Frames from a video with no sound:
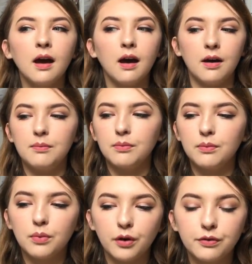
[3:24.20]

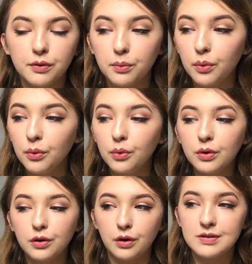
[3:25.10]
go for a
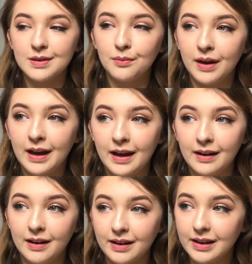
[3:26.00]
walk, go somewhere
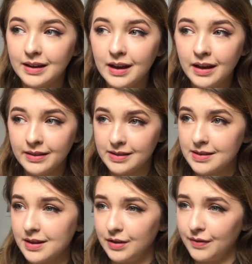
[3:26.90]
like
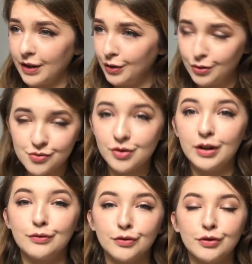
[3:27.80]
that's kind of like a neutral
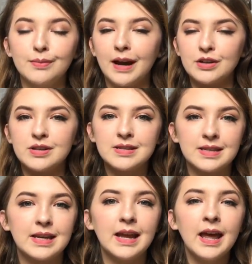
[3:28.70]
coloured room, and just
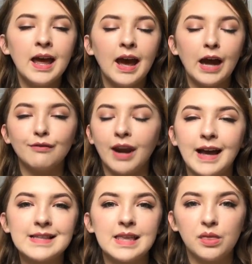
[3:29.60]
sit and
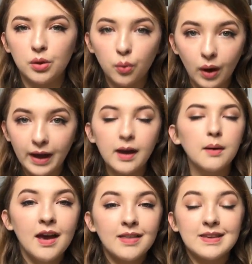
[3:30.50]
relax in the quiet.
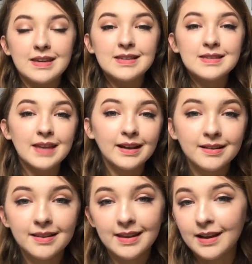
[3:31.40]
The
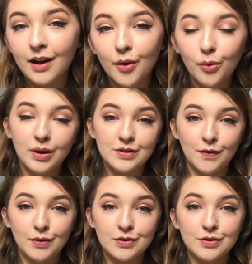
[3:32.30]
second thing I always
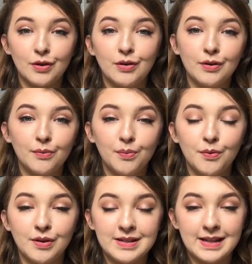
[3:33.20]
focus on
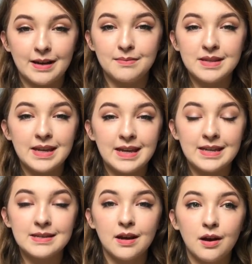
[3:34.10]
for exams
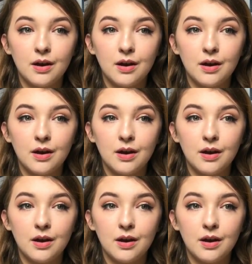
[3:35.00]
is